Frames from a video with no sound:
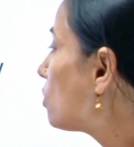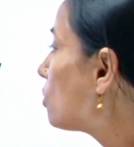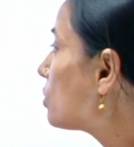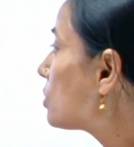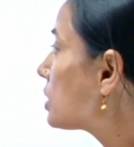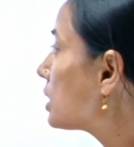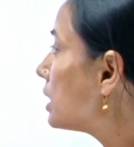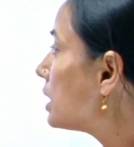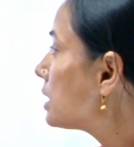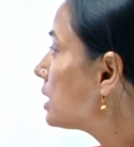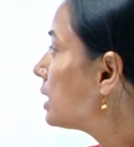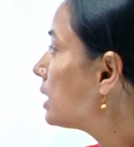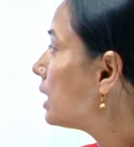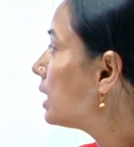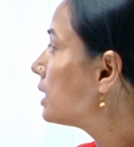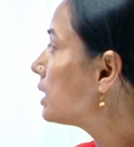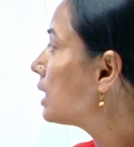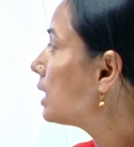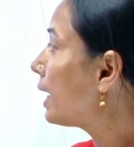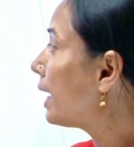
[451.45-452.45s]
to certain
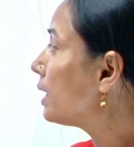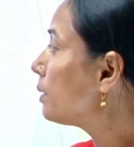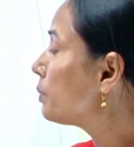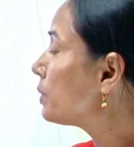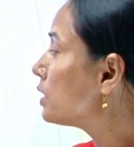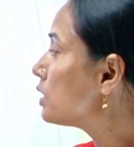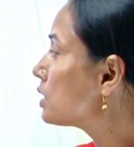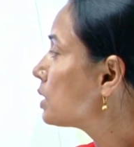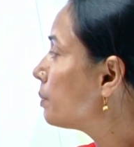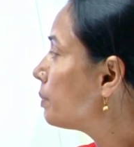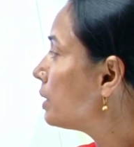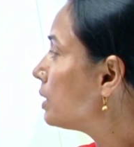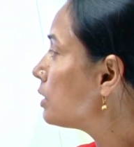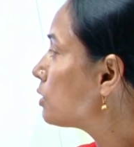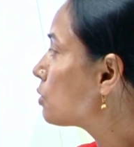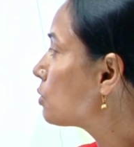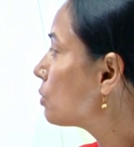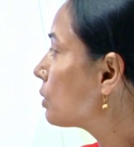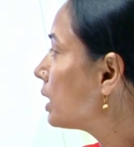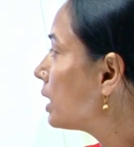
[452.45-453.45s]
underlying
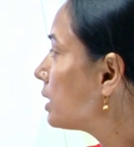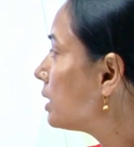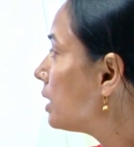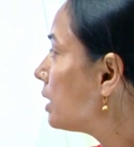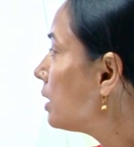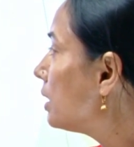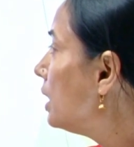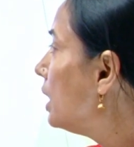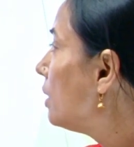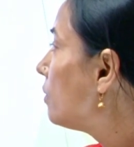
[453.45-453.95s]
principles together